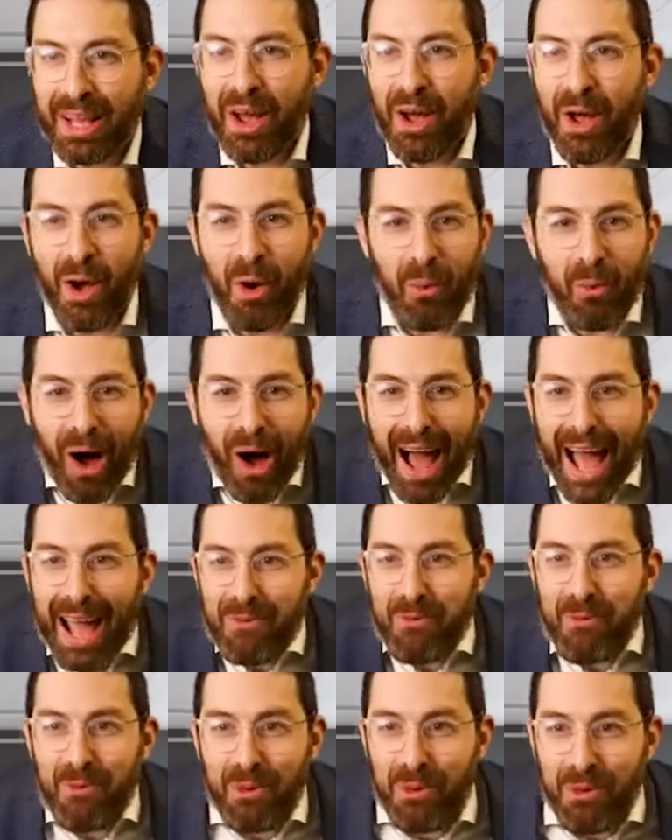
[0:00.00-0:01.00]
Like, why
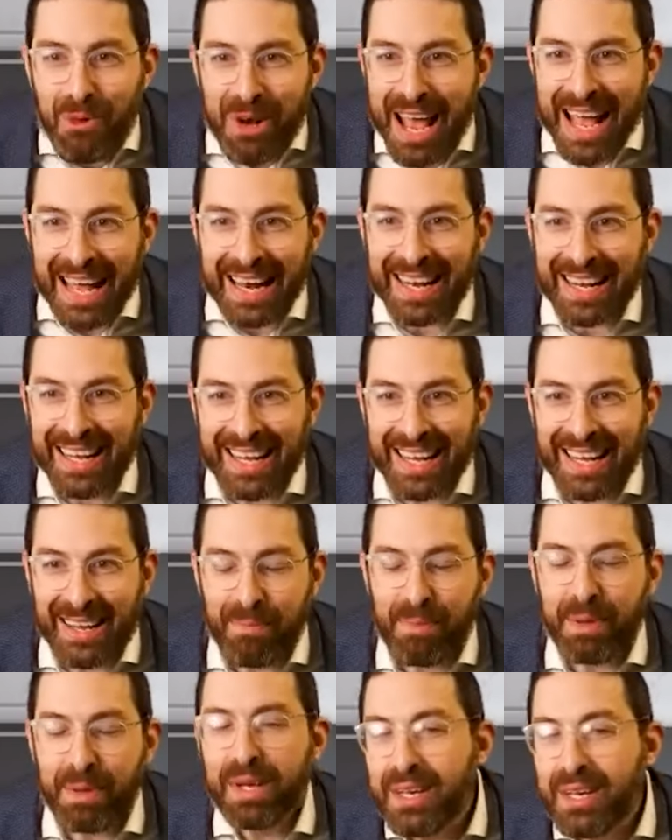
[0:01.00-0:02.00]
ruin it?
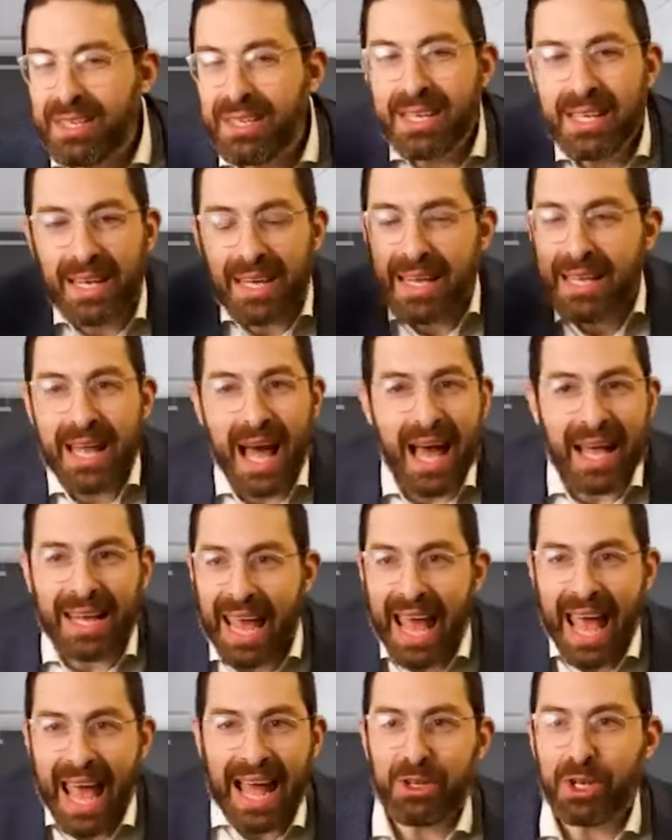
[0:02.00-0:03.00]
because he he's
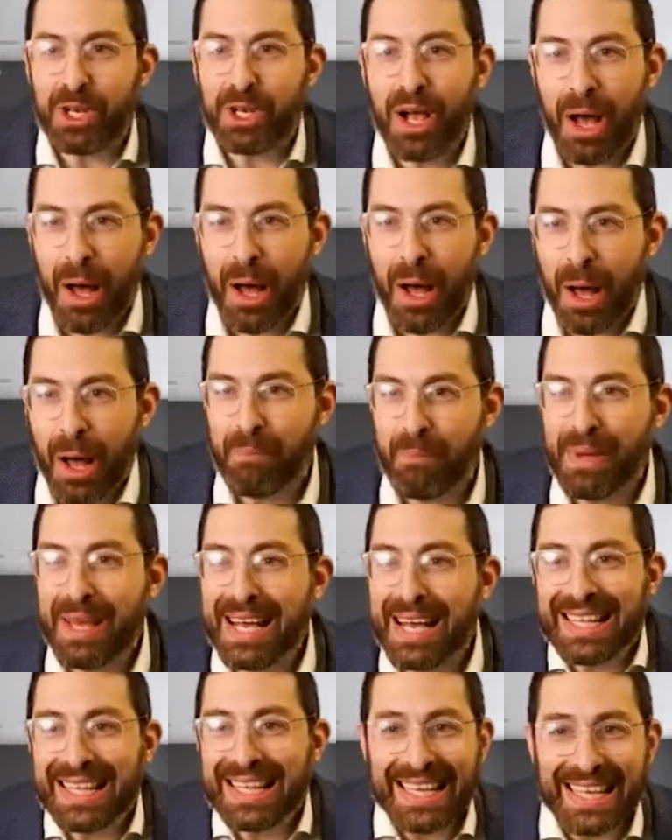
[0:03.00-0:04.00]
not catching up.
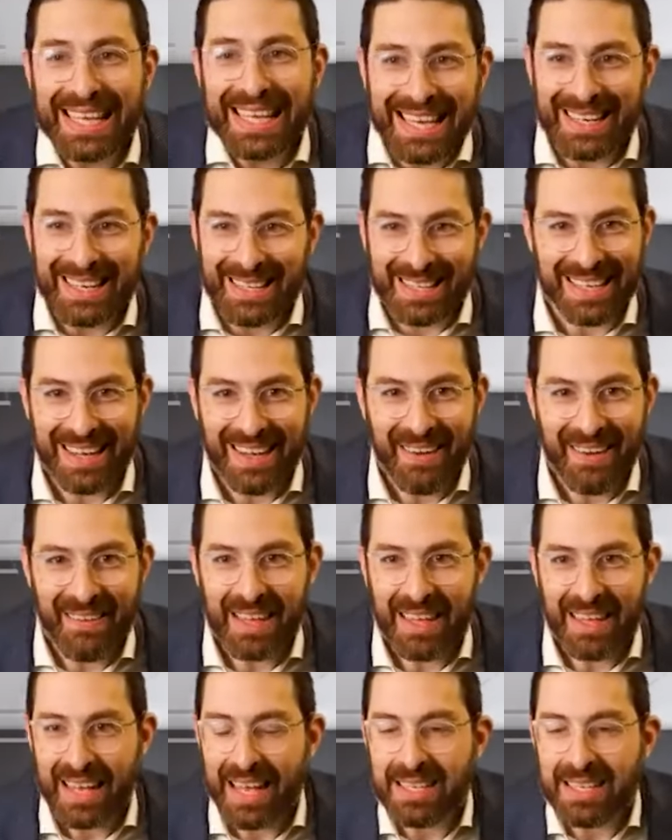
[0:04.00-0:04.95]
Big deal. Right, right.